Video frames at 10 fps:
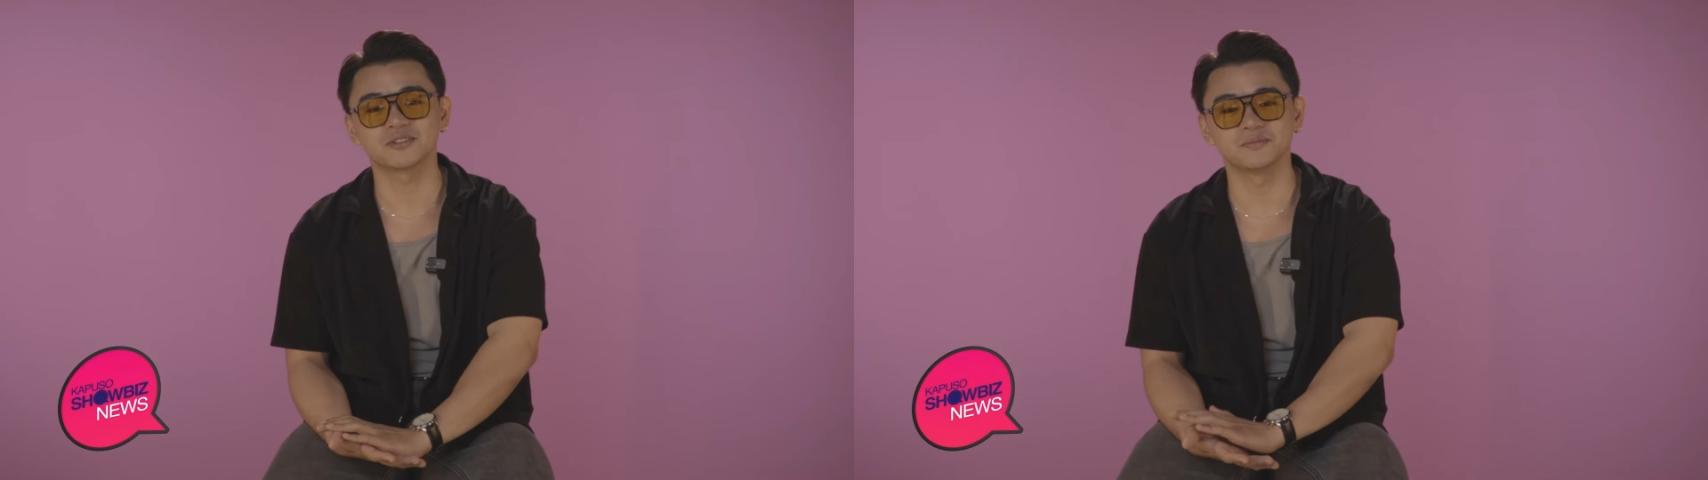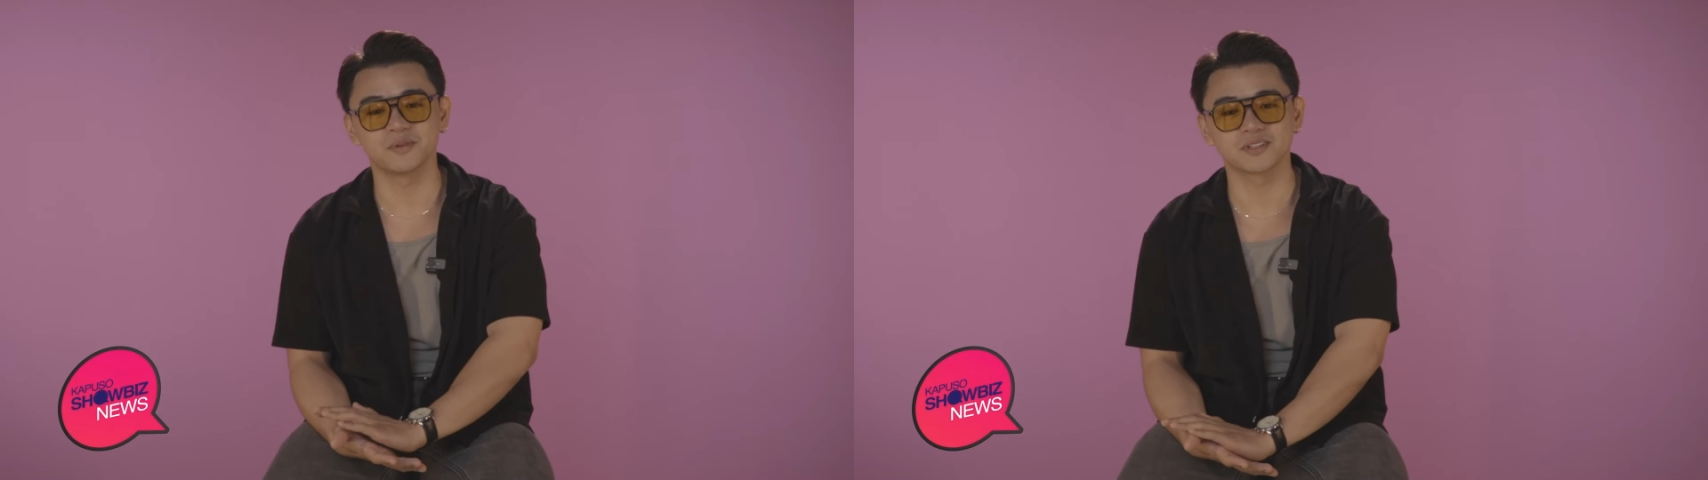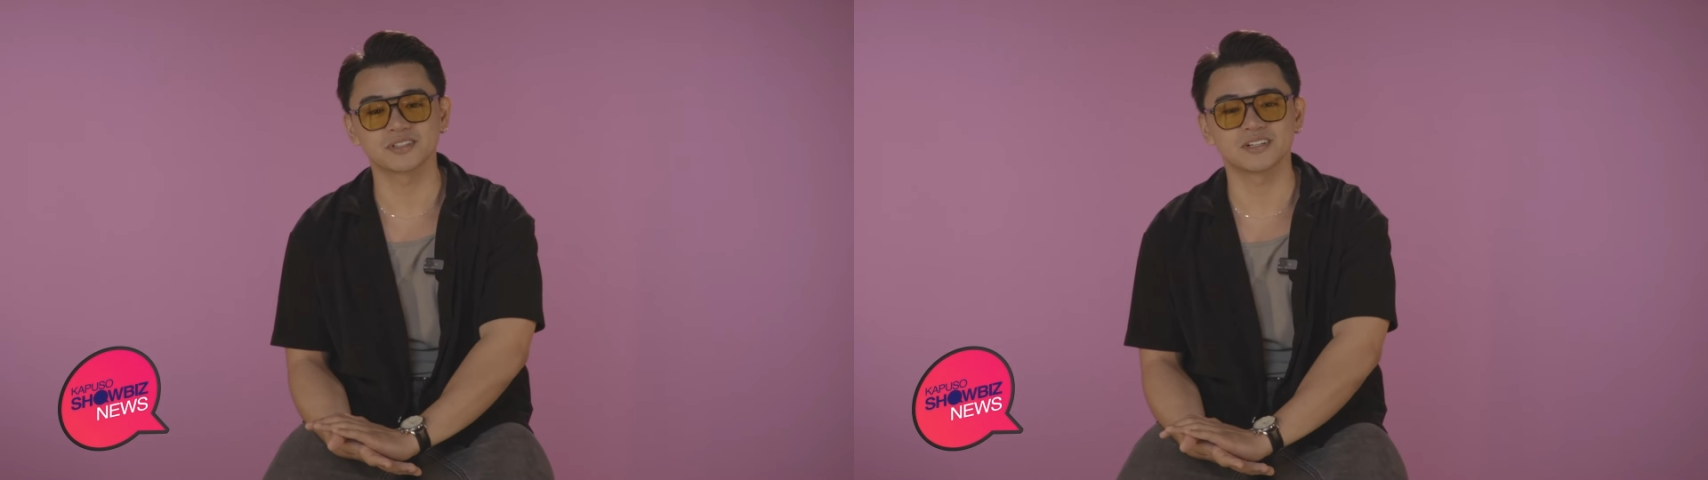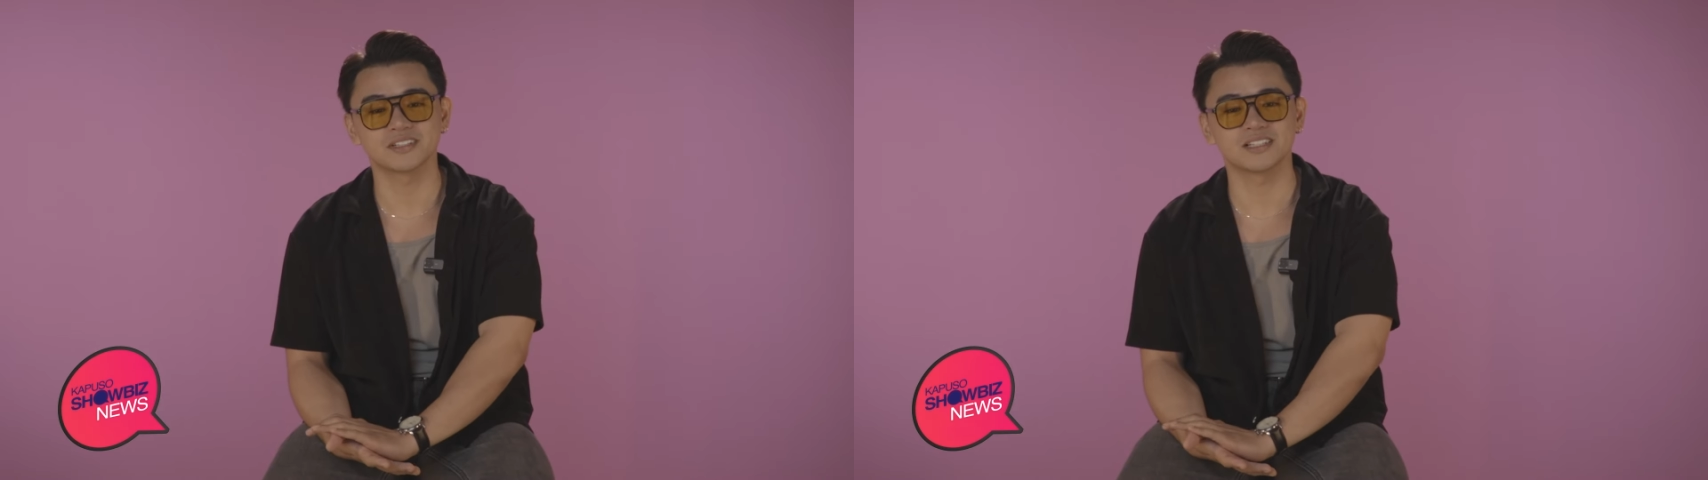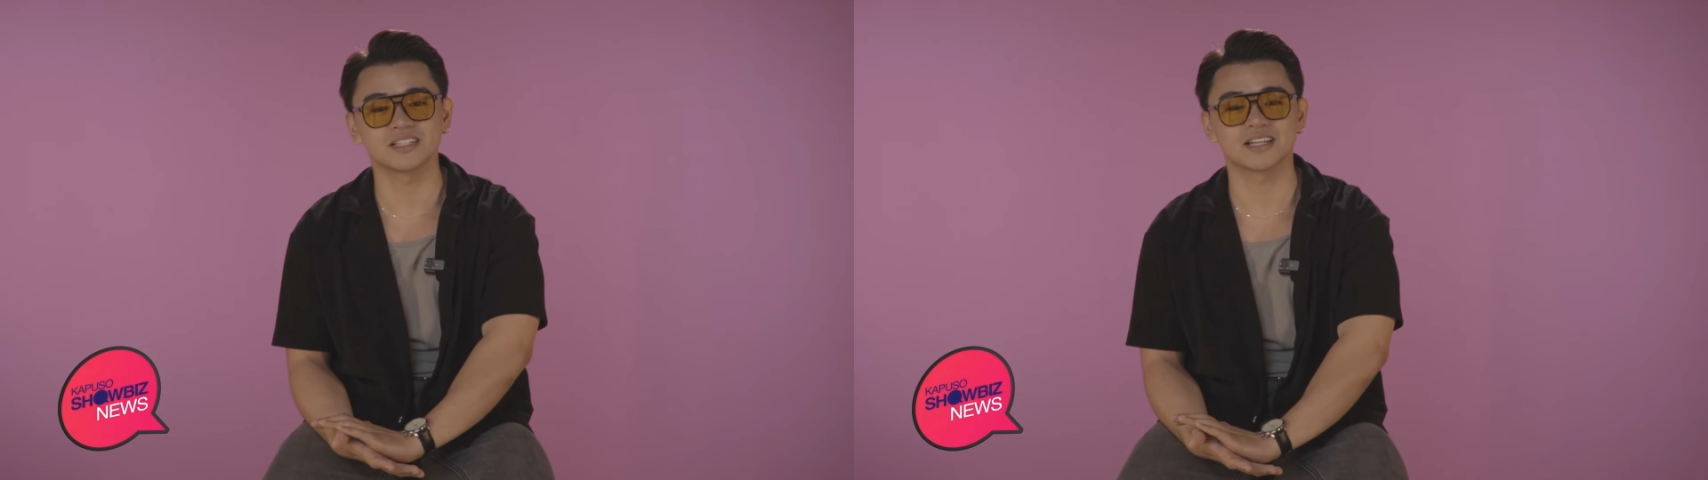composers na